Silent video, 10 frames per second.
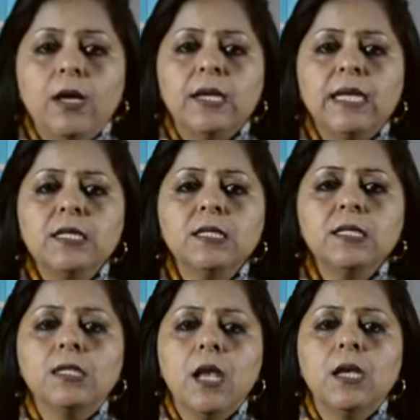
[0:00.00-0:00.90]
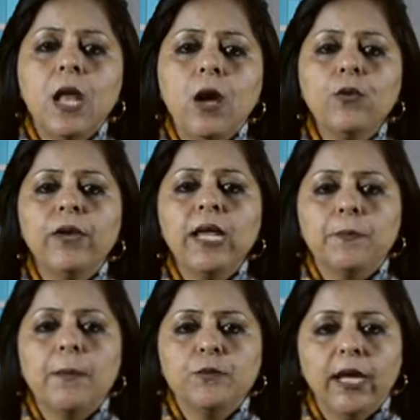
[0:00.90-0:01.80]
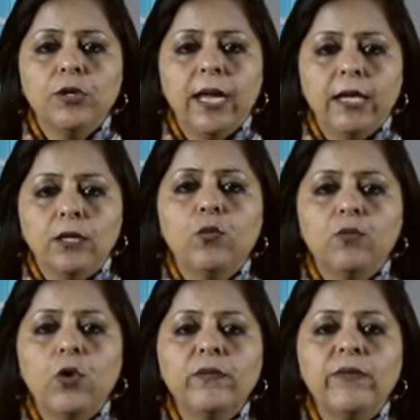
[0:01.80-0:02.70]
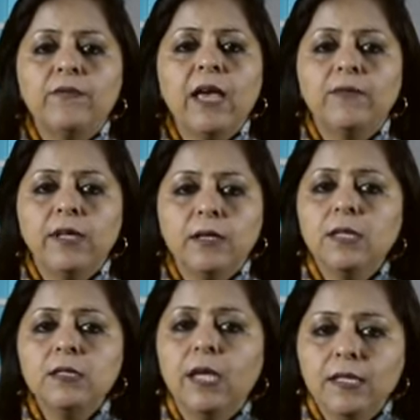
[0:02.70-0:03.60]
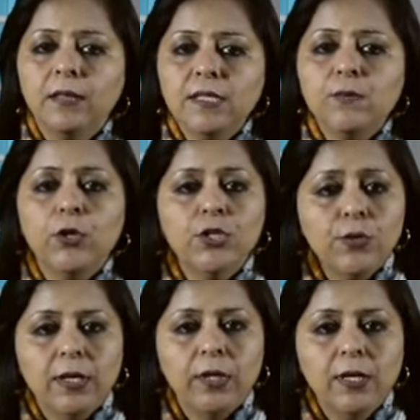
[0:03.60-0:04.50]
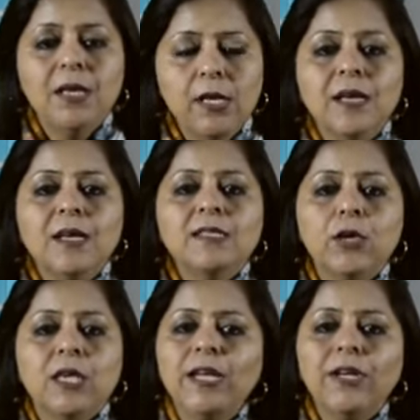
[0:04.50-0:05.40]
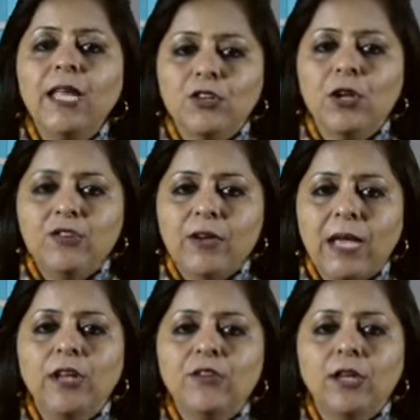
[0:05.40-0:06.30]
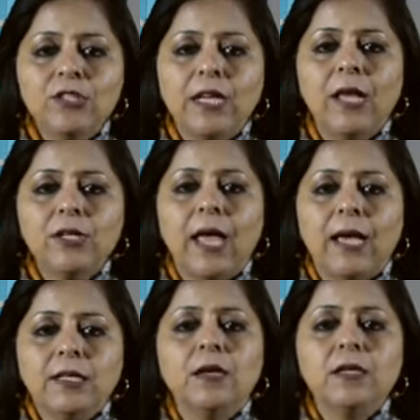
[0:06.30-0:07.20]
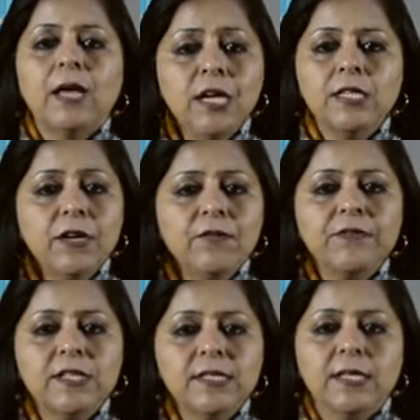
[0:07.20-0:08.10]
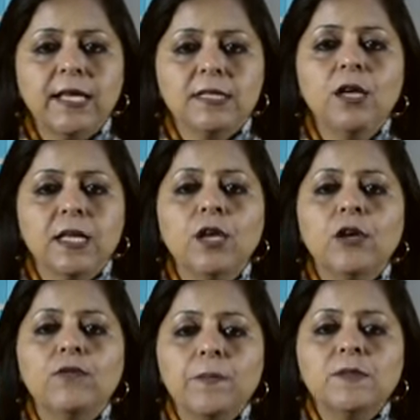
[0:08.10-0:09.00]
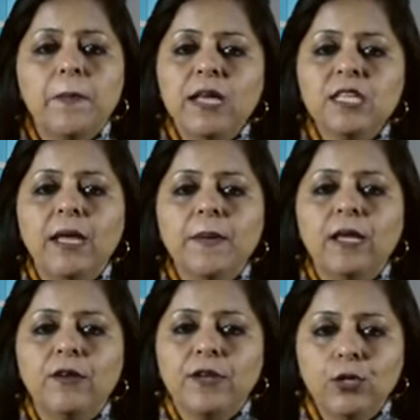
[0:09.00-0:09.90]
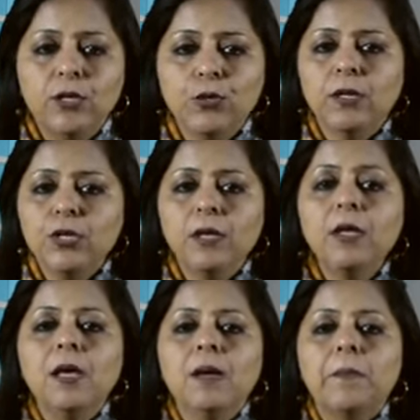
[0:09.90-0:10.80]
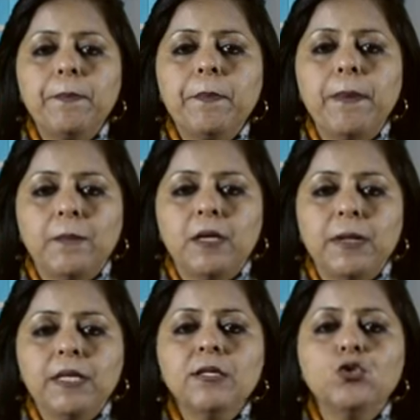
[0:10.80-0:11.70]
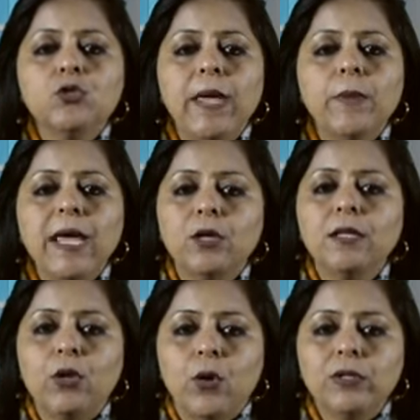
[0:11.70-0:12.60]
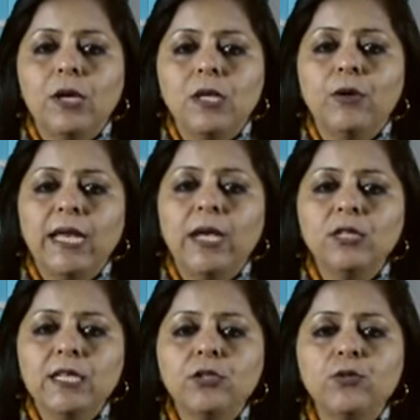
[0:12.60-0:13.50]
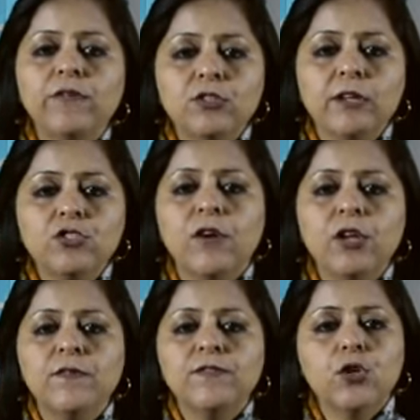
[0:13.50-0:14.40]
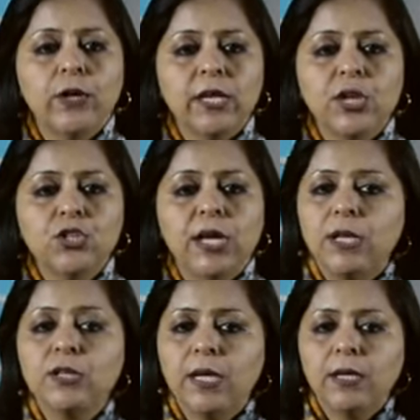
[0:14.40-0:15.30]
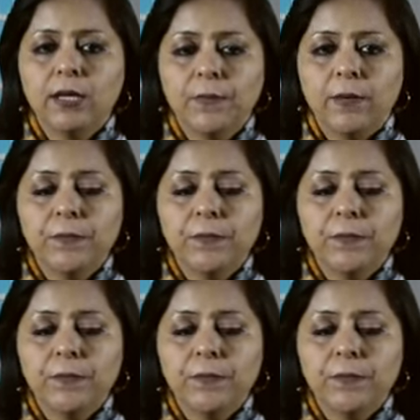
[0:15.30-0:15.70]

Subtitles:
Let us now recapitulate what we have learnt in this module. Security Contract Regulation Act 1956 was passed by a resolution by Parliament to make the laws relating to the functioning of stock exchange in India.